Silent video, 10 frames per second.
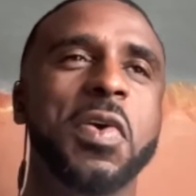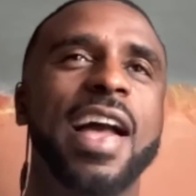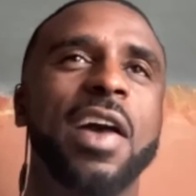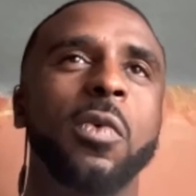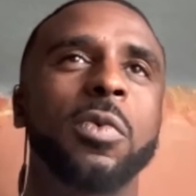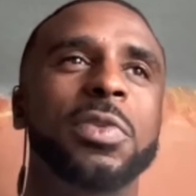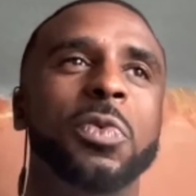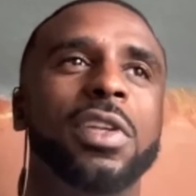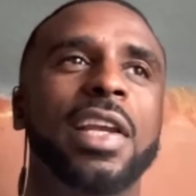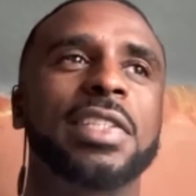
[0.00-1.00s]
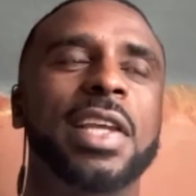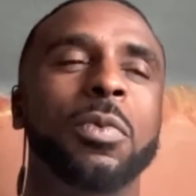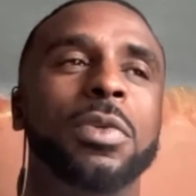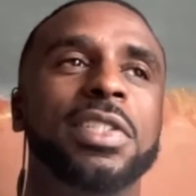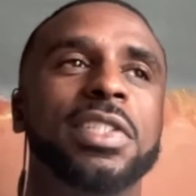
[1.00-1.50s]
I always realized I
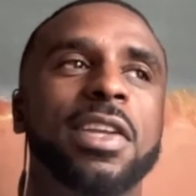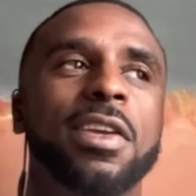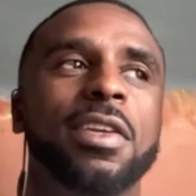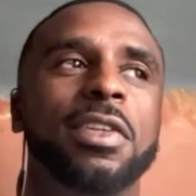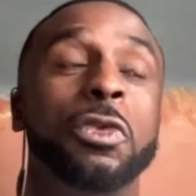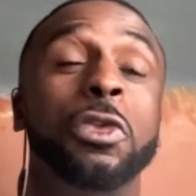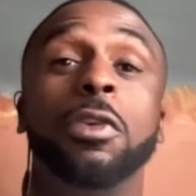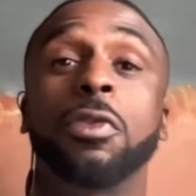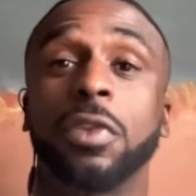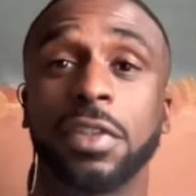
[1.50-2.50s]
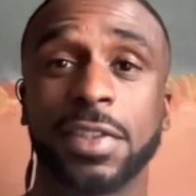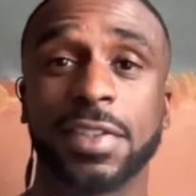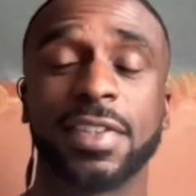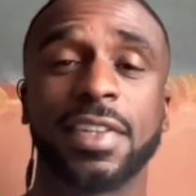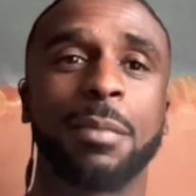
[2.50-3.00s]
was different.
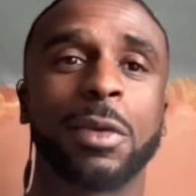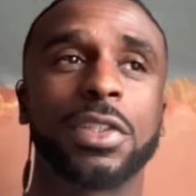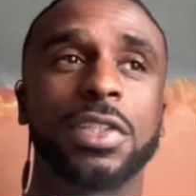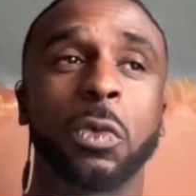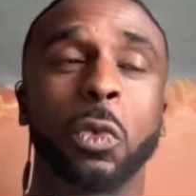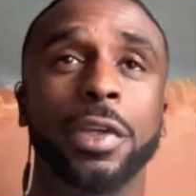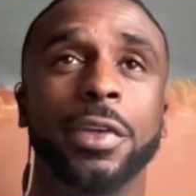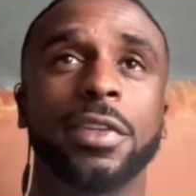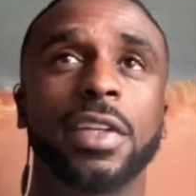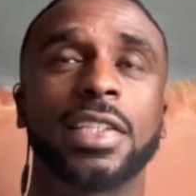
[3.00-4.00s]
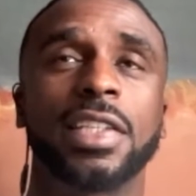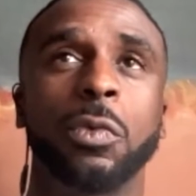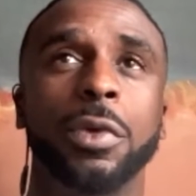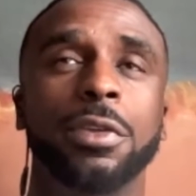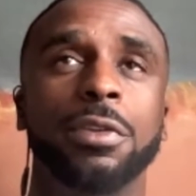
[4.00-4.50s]
I'm going to say weird, and I say
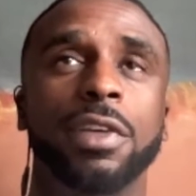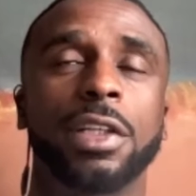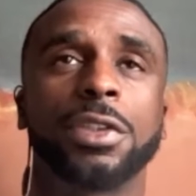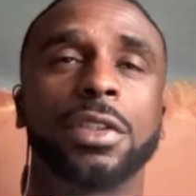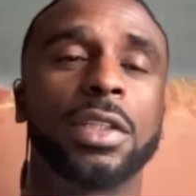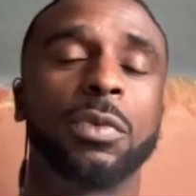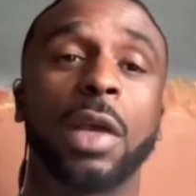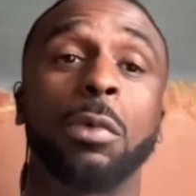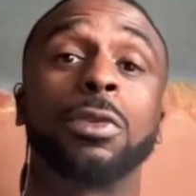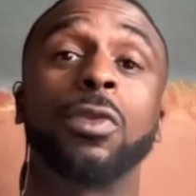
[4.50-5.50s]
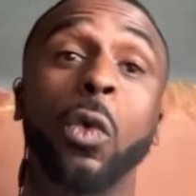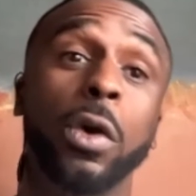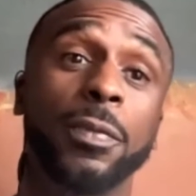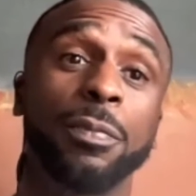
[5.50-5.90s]
weird affectionately when I was 4.